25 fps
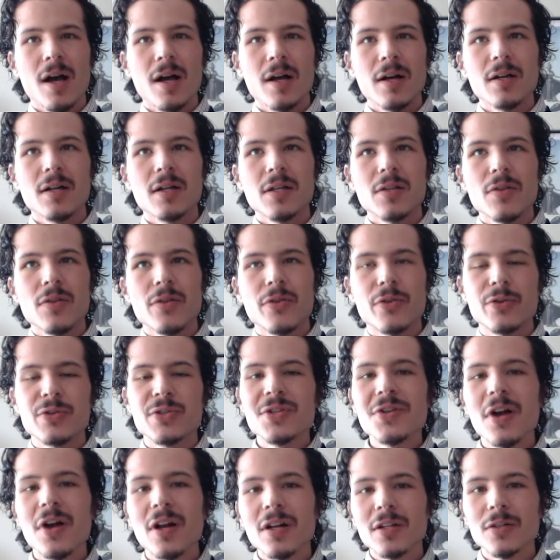
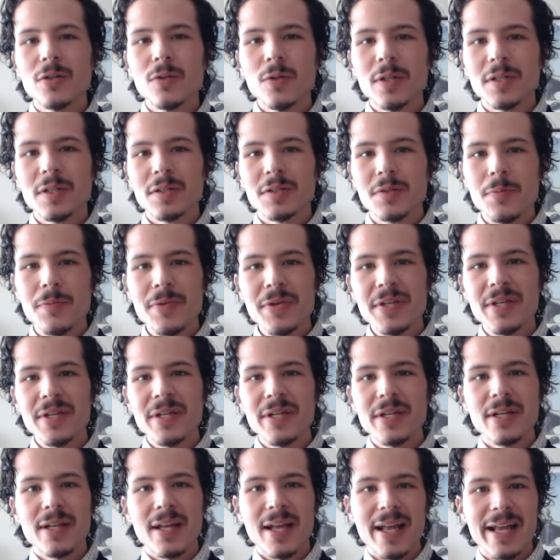There's not going to
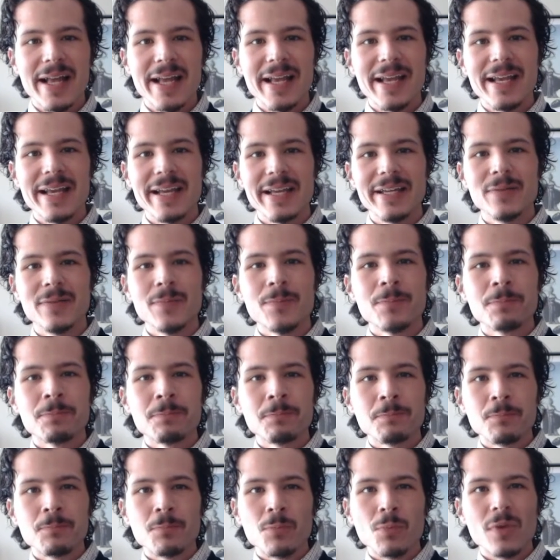be a
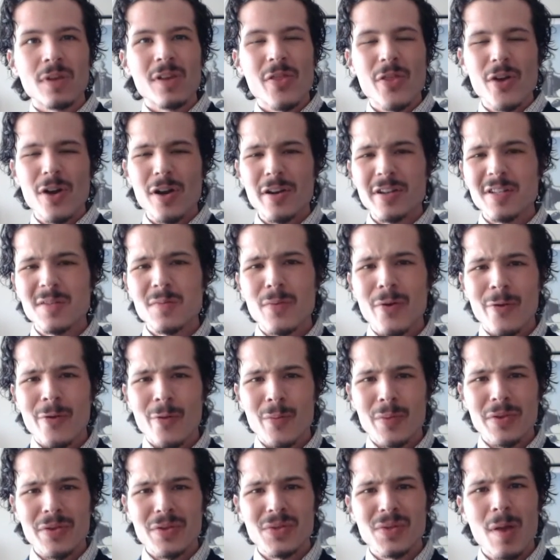thought
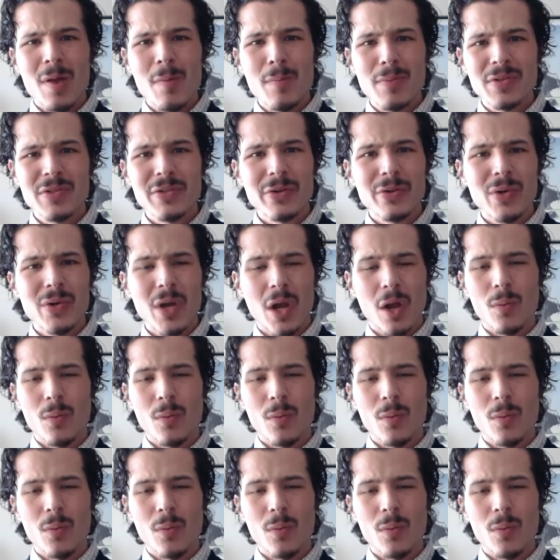experiment this episode.